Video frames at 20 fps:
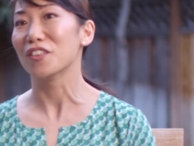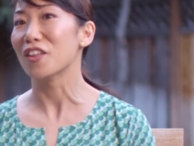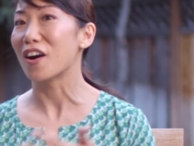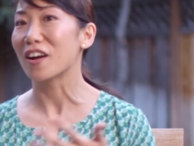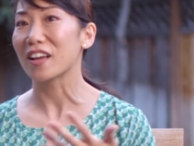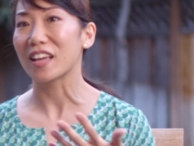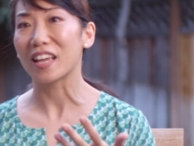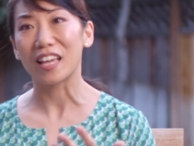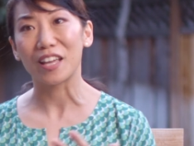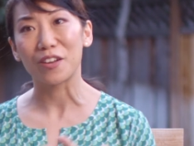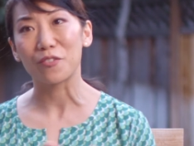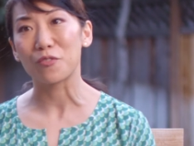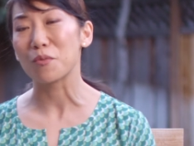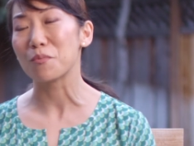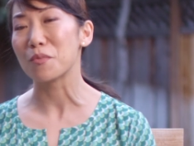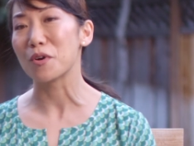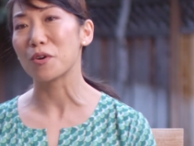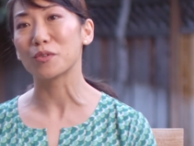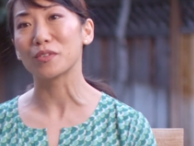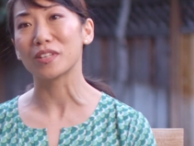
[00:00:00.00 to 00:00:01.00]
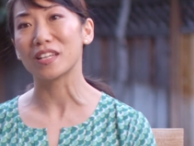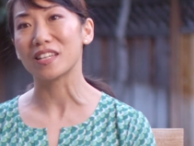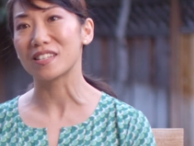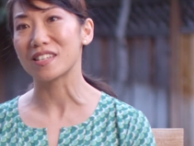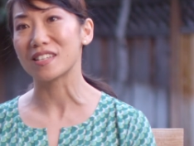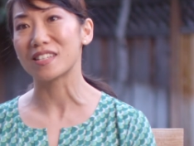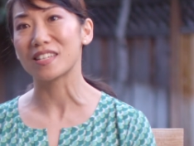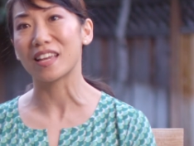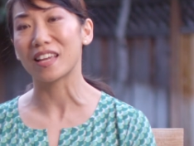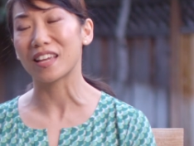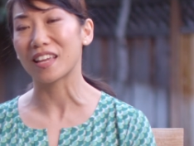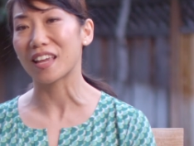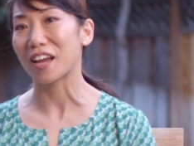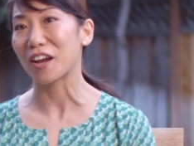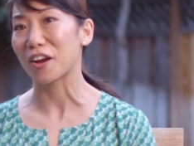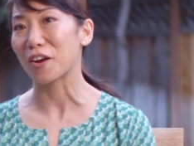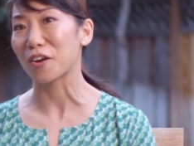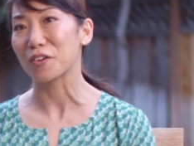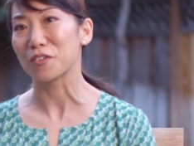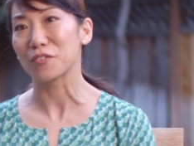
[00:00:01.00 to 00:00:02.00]
logging in remotely to take
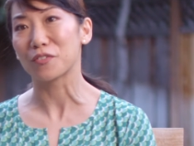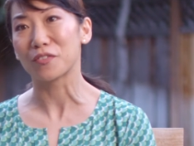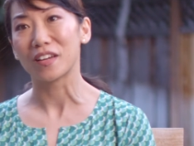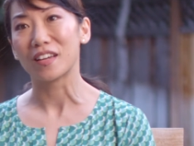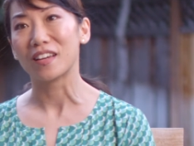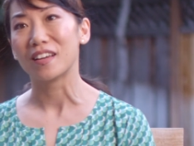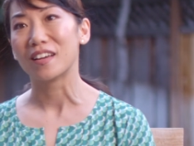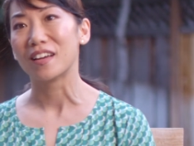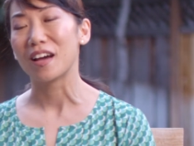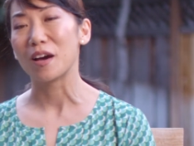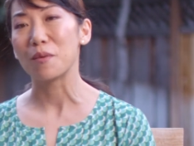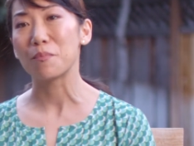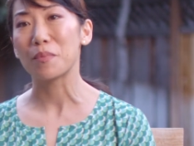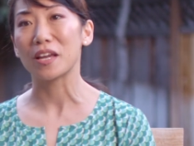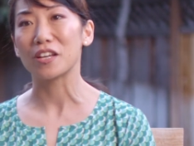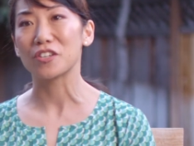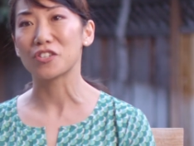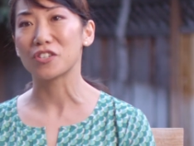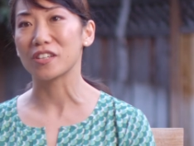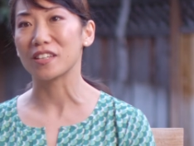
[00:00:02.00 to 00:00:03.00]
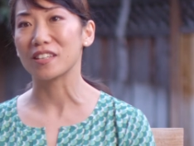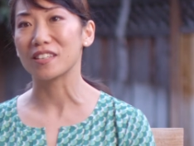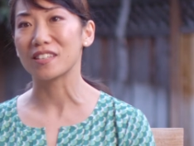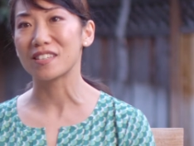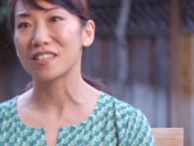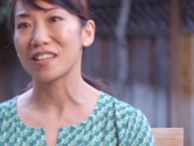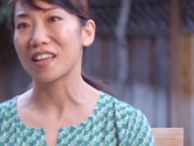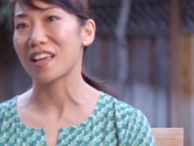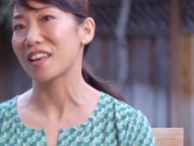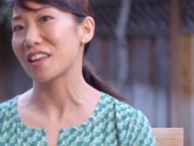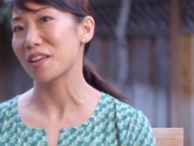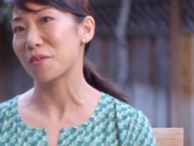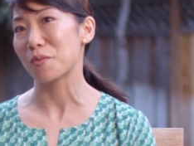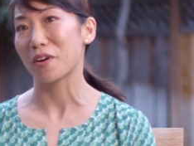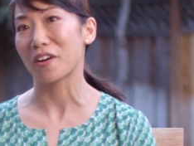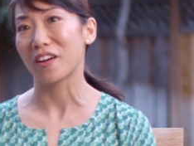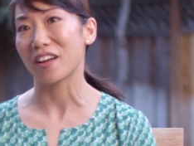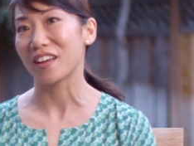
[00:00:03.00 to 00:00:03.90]
care of a patient anywhere,